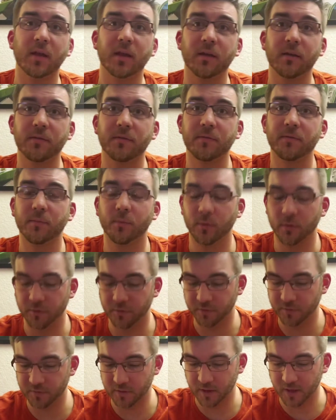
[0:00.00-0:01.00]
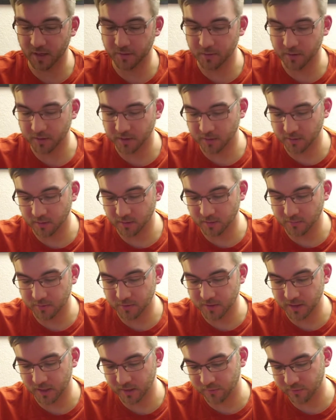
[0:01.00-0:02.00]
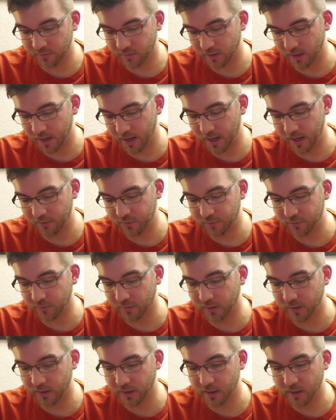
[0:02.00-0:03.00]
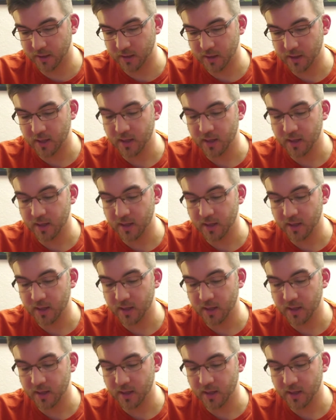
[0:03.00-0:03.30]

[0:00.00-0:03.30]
if we're just talking about hearing protection, actually